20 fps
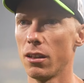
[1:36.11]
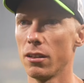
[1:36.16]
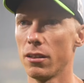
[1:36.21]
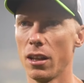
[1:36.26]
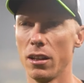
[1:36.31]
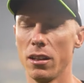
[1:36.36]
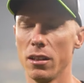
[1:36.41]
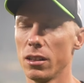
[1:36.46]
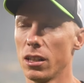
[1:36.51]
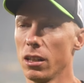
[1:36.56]

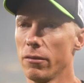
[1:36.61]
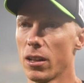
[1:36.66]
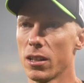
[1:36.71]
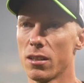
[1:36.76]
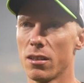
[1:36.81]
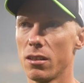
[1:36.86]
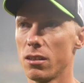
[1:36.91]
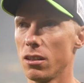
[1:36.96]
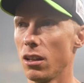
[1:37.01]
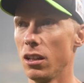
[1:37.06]
They didn't give
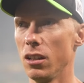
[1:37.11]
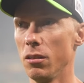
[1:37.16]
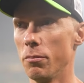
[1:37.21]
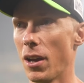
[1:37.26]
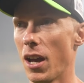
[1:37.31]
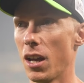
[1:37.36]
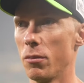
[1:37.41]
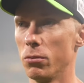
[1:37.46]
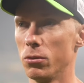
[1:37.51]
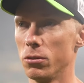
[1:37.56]
us any
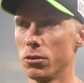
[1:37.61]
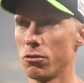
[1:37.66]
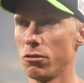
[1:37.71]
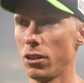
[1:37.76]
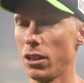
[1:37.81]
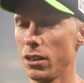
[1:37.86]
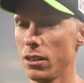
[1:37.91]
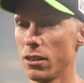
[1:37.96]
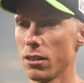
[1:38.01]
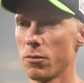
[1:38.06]
bad balls
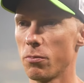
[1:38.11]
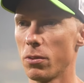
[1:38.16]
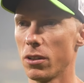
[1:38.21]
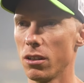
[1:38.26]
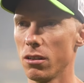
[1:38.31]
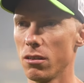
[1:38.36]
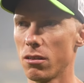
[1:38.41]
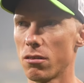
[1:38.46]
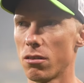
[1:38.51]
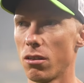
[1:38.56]
really, the
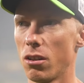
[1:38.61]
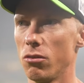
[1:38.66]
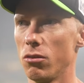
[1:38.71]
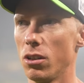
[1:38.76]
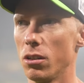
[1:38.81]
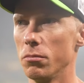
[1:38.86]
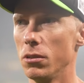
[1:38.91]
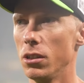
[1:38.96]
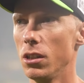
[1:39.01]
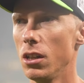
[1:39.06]
spinners,
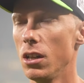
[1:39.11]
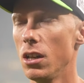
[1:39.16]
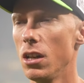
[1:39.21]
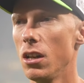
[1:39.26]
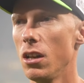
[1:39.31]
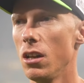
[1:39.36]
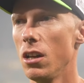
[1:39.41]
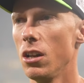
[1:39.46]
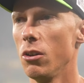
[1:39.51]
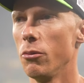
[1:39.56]
so
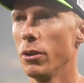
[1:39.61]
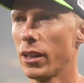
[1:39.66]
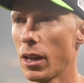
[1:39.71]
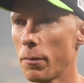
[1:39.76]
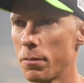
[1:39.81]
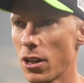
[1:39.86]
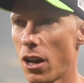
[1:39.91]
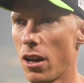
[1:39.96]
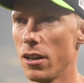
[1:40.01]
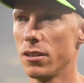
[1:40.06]
we
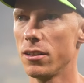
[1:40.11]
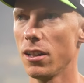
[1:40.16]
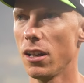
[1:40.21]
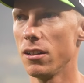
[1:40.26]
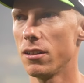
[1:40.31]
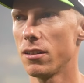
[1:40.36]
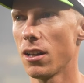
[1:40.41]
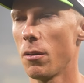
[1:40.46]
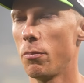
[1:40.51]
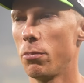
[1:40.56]
kept our
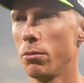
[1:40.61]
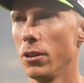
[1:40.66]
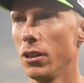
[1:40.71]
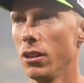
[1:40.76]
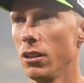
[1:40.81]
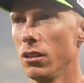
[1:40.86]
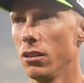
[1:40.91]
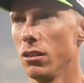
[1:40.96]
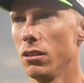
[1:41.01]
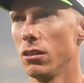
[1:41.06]
intent up.
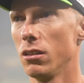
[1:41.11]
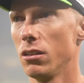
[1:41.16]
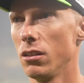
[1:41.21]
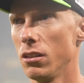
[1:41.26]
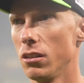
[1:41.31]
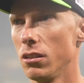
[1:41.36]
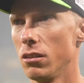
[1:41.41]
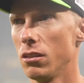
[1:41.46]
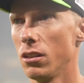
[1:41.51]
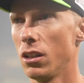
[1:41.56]
They
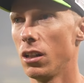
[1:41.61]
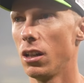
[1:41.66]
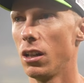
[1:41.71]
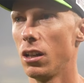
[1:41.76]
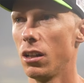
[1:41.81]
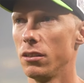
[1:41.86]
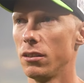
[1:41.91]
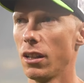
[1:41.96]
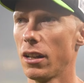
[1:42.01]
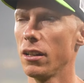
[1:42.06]

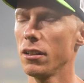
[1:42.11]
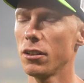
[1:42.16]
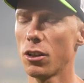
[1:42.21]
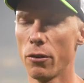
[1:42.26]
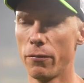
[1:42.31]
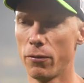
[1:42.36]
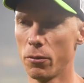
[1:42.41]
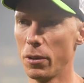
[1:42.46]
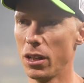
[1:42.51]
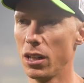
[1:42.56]
didn't
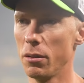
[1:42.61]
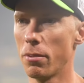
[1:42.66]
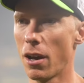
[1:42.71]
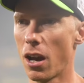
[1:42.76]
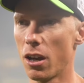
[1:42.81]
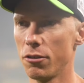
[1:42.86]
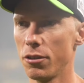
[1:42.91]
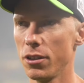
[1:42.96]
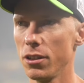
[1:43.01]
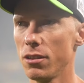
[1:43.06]
go for many
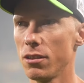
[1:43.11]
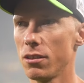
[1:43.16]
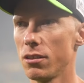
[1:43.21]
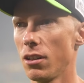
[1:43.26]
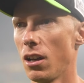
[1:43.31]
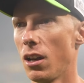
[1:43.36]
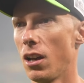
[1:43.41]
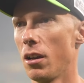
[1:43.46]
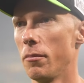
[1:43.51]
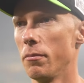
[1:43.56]
boundaries,
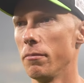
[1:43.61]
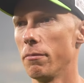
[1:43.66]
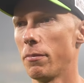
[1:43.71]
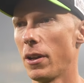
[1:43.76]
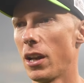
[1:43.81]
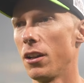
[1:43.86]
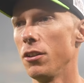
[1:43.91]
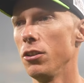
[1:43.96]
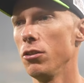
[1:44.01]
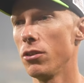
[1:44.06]

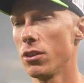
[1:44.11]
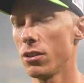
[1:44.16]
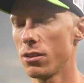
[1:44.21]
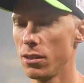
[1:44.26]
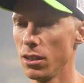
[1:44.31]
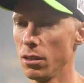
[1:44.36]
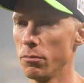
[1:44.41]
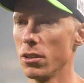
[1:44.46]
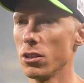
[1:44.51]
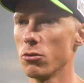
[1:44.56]
but I knew the
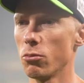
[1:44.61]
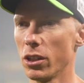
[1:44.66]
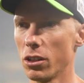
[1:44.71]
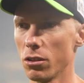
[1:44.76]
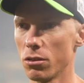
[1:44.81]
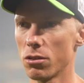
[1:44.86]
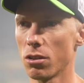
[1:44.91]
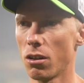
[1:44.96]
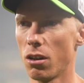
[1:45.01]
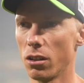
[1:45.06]
seamers we
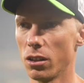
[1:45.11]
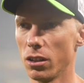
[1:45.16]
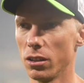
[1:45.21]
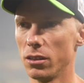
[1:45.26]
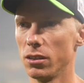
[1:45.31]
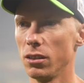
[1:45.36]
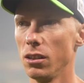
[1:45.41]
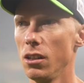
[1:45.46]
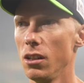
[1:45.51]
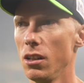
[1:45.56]
could target,
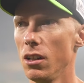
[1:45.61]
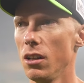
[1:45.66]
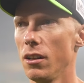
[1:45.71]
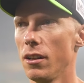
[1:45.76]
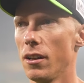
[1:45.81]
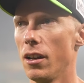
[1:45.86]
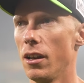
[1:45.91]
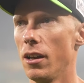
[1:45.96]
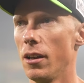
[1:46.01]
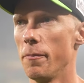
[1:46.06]

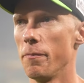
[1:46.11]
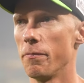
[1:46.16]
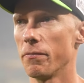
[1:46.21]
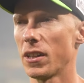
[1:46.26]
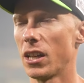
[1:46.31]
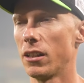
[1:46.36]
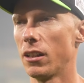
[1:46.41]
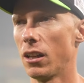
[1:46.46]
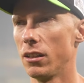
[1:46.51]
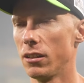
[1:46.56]

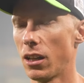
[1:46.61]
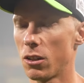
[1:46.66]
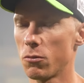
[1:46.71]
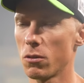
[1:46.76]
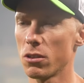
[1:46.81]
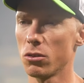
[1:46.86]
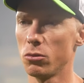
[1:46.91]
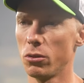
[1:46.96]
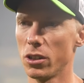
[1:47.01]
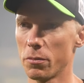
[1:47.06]
and that
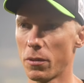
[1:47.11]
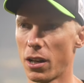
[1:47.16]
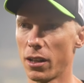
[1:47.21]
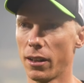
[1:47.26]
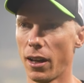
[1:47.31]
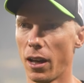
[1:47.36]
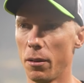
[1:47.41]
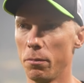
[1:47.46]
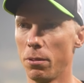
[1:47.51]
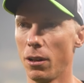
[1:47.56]
was always my
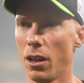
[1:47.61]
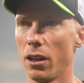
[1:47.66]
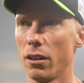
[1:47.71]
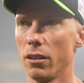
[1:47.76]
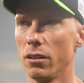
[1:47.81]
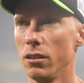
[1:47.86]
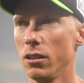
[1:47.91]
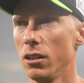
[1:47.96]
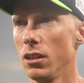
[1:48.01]
game plan.